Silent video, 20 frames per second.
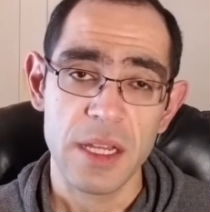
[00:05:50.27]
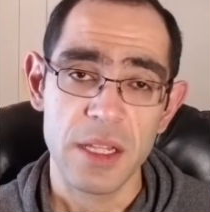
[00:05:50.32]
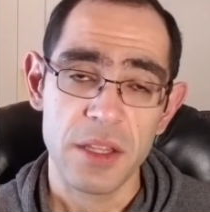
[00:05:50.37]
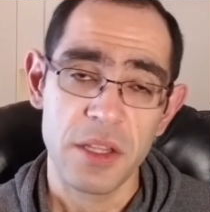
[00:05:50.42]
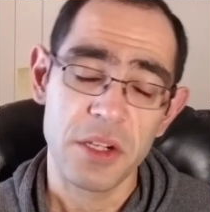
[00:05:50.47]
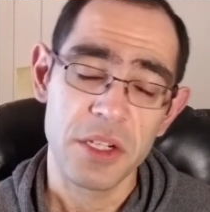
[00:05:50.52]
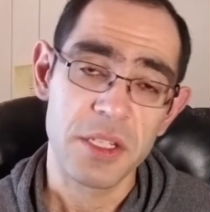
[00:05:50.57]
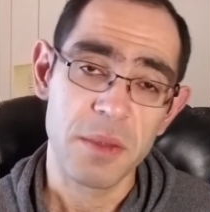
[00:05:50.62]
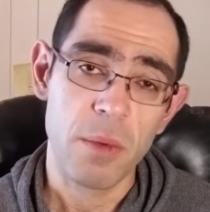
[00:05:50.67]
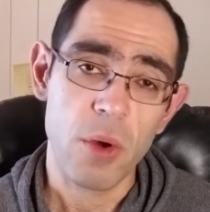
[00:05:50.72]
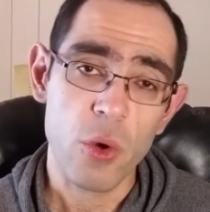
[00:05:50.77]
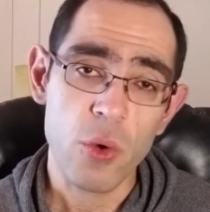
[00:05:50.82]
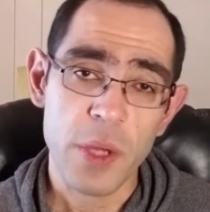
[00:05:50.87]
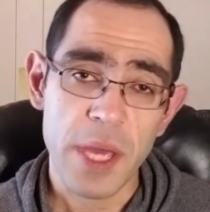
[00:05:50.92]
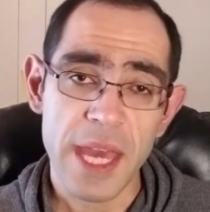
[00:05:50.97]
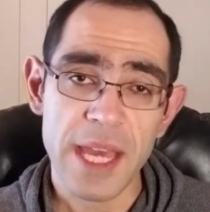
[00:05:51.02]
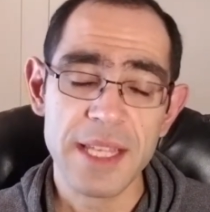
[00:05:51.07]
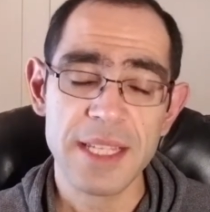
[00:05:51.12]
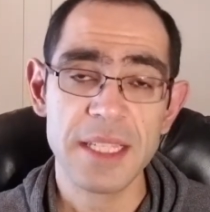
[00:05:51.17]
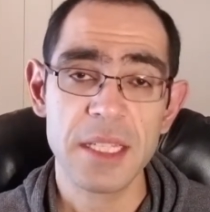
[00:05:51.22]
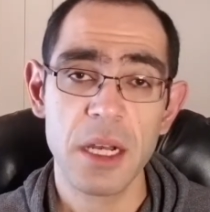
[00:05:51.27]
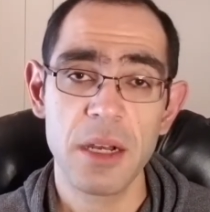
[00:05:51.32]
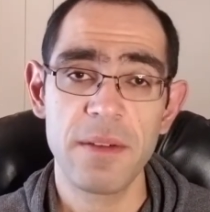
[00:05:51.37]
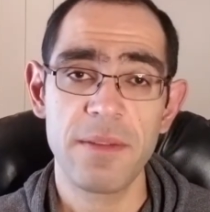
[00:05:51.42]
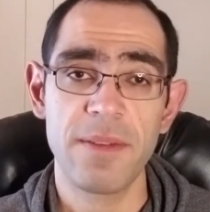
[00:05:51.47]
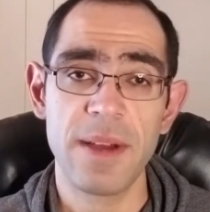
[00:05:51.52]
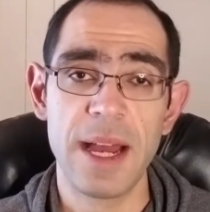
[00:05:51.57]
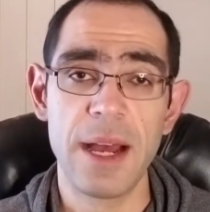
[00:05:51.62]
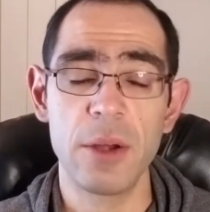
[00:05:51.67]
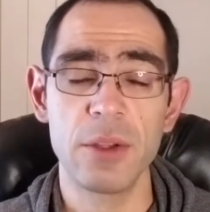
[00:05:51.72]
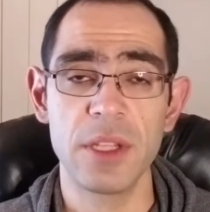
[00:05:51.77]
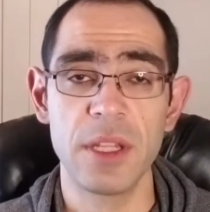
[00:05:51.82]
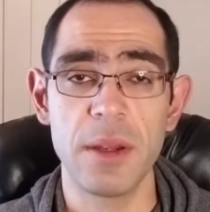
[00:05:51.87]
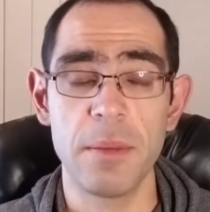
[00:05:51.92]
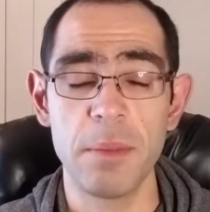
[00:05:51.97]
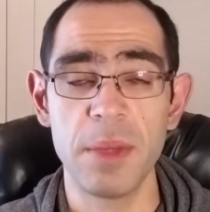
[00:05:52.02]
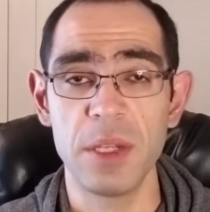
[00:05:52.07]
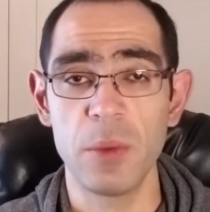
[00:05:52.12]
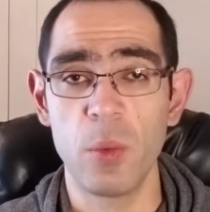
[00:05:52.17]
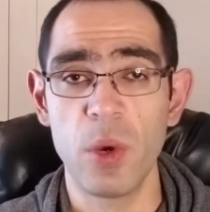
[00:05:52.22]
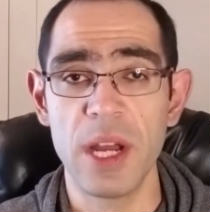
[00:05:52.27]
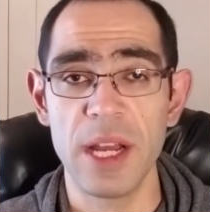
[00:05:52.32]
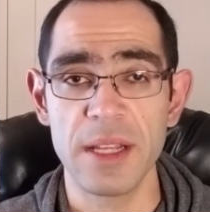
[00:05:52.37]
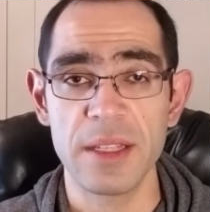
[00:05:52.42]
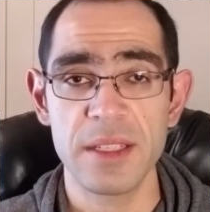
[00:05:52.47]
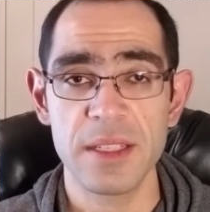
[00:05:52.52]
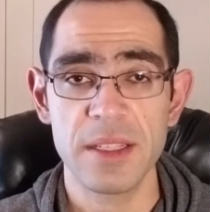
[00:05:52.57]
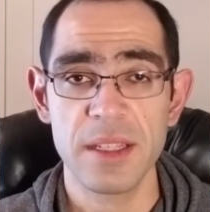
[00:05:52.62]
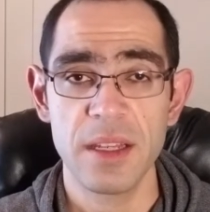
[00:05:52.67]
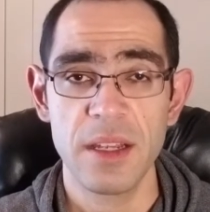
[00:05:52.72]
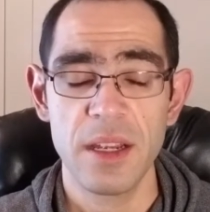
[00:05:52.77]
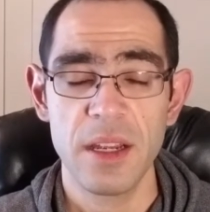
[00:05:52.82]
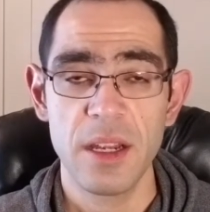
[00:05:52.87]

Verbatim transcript: There's some okay stuff out in the Midwest,